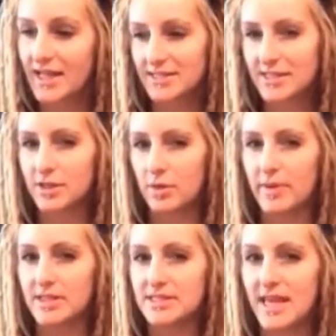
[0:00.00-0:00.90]
That's a little
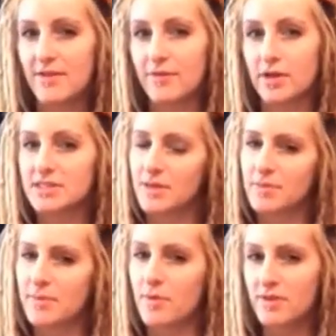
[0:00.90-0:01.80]
bit safer, and some
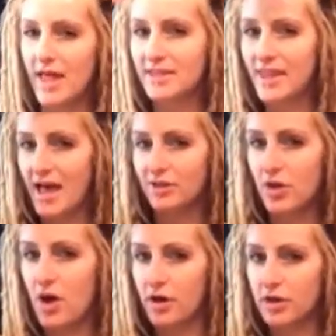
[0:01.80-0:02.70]
people like that
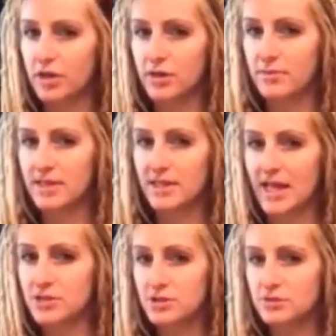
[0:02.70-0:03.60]
look. You know what I mean?
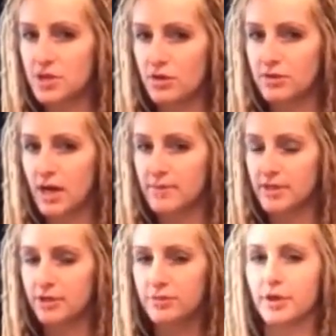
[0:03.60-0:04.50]
That two-tone
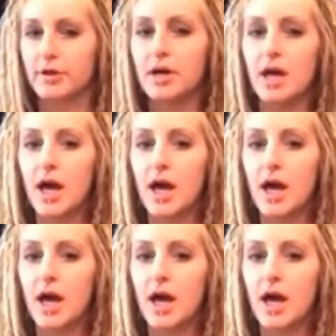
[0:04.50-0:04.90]
coming through.